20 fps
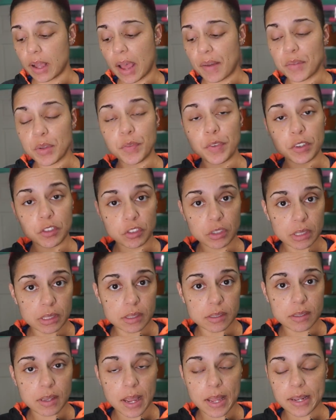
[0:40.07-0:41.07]
I've officially
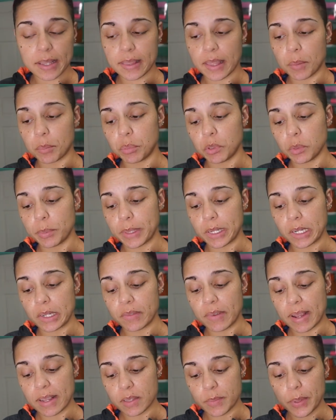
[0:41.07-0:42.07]
decided that
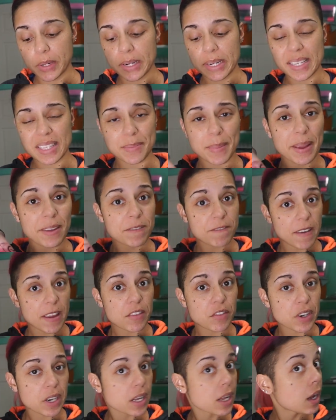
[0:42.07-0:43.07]
blueberry raspberry is my
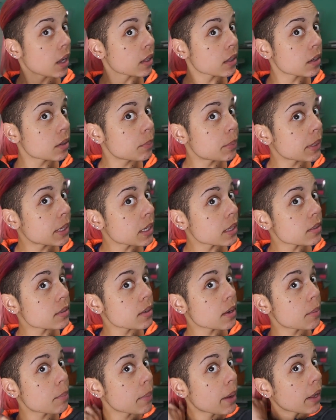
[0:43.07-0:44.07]
favorite color
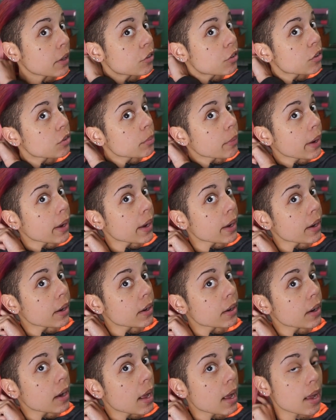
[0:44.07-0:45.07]
because it matches my hair.